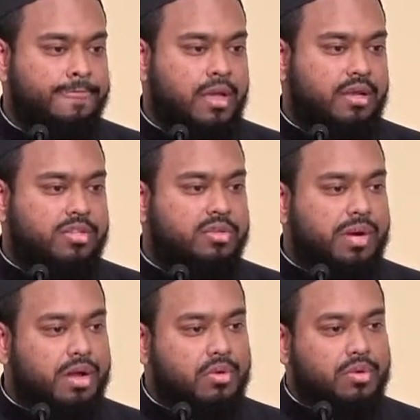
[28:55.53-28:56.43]
May Allah
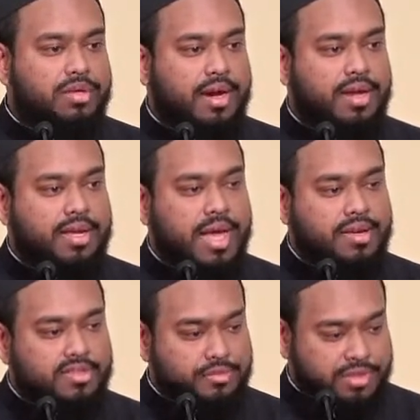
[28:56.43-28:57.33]
subhanahu wa ta'ala guide
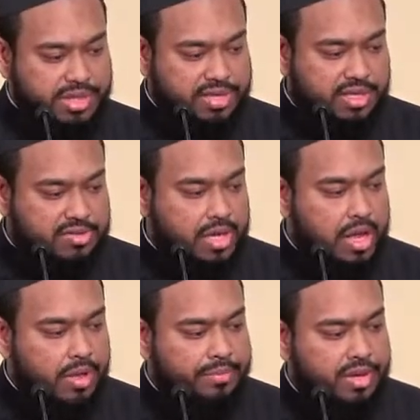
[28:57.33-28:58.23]
us and protect us.
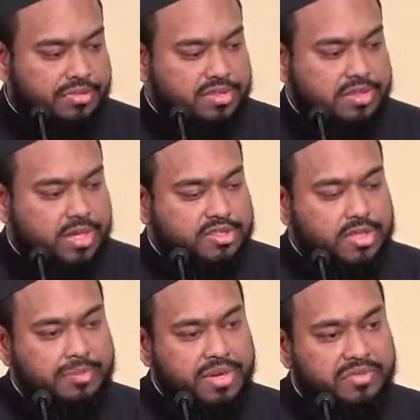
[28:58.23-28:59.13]
May give us knowledge
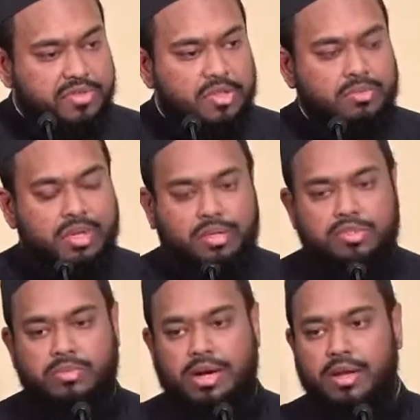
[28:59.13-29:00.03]
that benefits us. May Allah
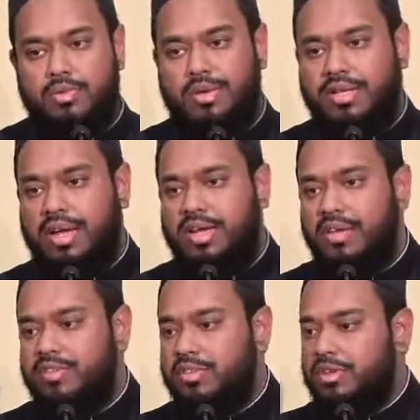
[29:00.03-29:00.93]
subhanahu wa ta'ala
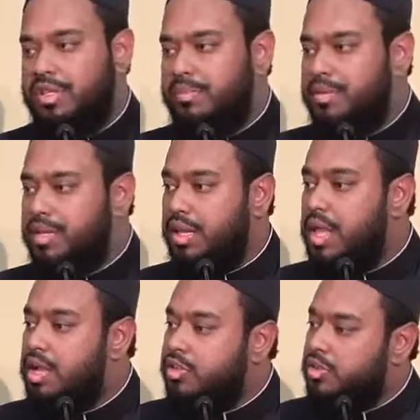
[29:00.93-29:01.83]
give us all the ability
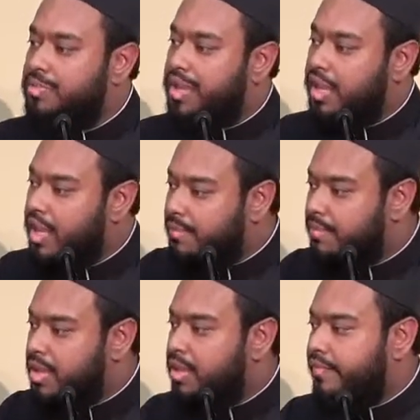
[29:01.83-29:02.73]
to make Him
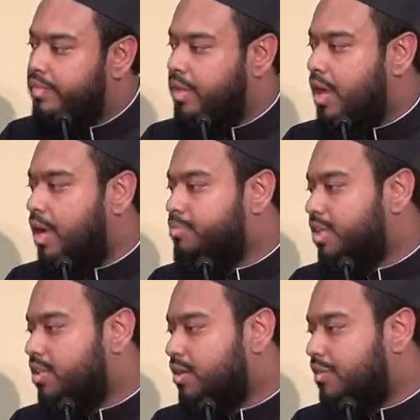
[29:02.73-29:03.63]
the
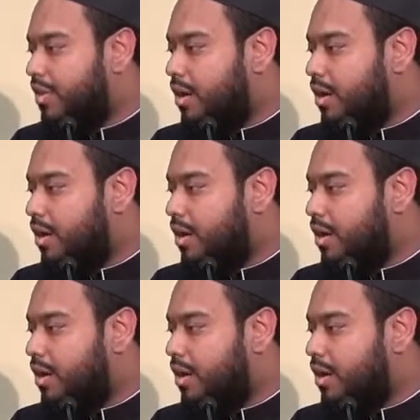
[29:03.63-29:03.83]
object of